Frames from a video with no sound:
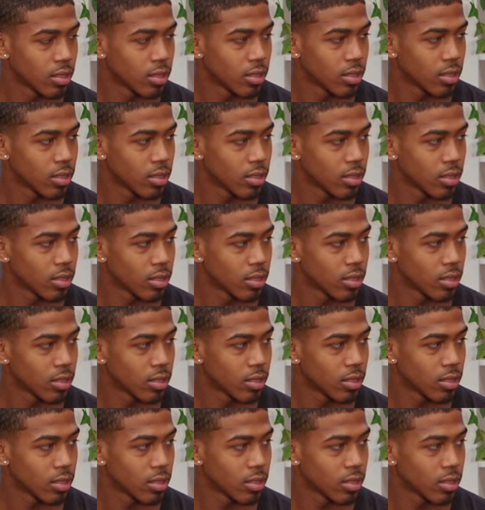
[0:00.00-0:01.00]

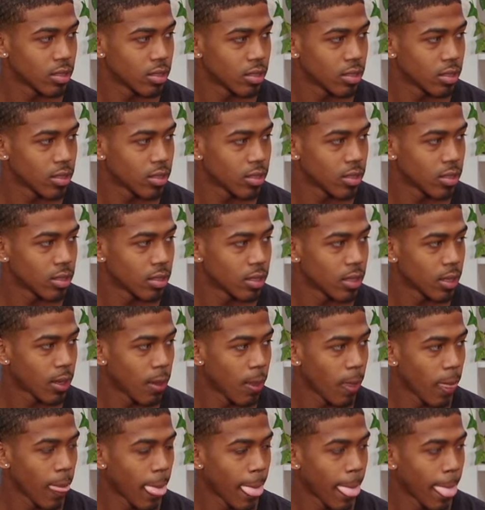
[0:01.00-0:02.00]

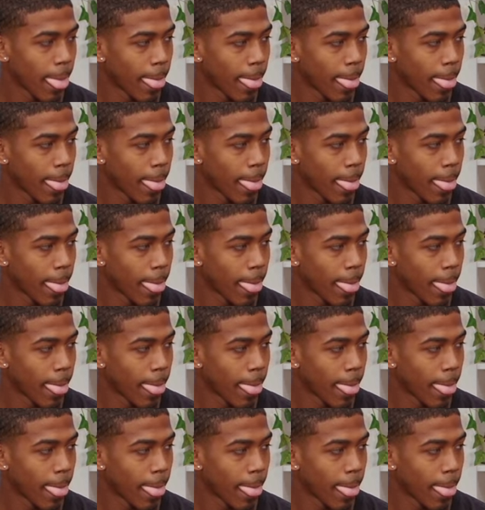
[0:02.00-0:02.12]
This person isn't speaking.